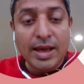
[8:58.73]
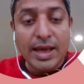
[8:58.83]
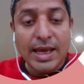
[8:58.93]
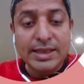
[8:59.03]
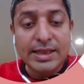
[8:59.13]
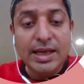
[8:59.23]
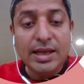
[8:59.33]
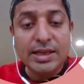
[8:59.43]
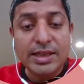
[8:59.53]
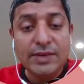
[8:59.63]
SDA
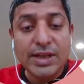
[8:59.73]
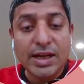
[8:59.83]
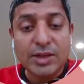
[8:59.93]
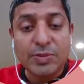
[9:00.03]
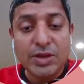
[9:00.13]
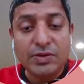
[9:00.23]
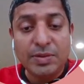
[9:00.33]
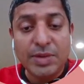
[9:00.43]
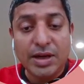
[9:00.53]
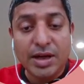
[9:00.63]
receives the response
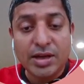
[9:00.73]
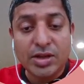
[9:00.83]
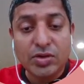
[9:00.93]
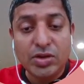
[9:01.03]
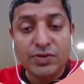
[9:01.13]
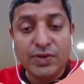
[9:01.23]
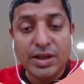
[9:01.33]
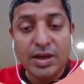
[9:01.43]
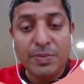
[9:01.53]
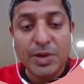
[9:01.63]
from the data source with
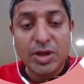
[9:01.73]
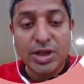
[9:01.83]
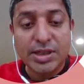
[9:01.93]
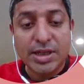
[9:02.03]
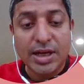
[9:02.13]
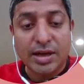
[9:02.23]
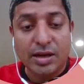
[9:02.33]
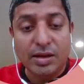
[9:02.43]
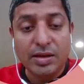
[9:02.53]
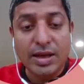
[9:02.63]
the patient's data.